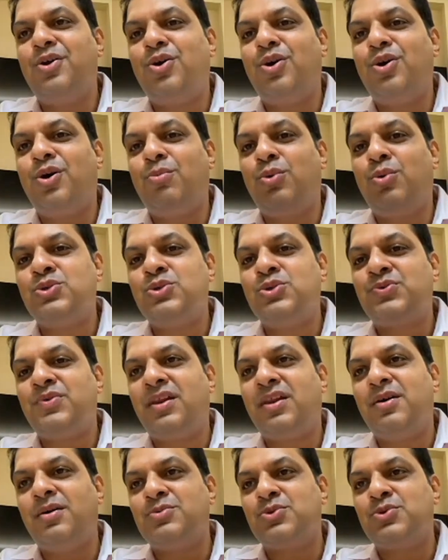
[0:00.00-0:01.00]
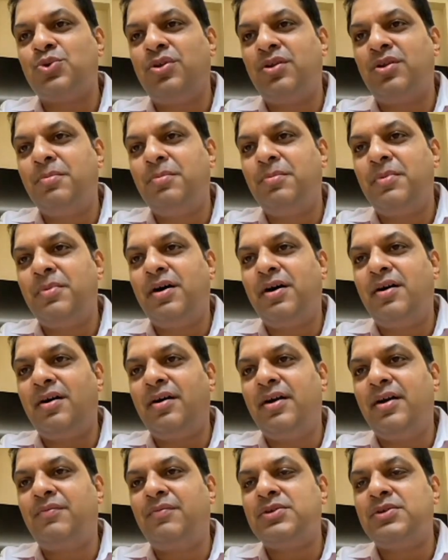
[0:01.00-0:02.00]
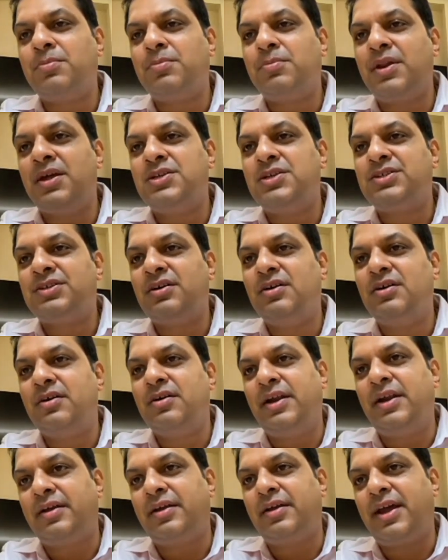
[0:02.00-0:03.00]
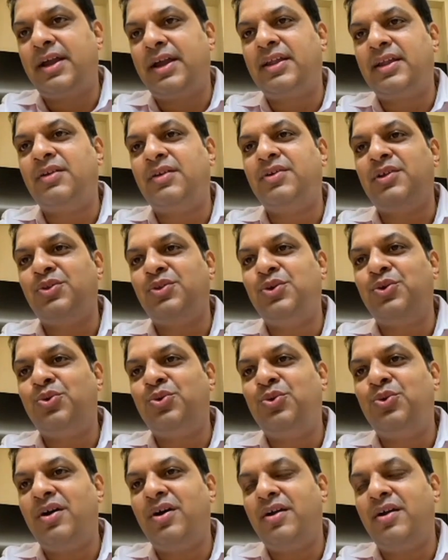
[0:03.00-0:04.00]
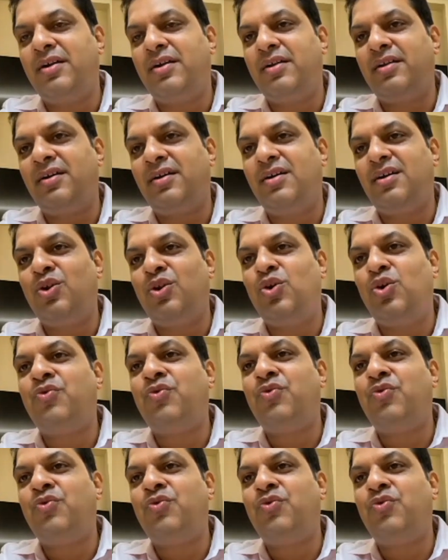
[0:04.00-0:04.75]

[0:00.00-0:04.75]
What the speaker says: You're most welcome, Sonam. It was a pleasure interacting with you, and look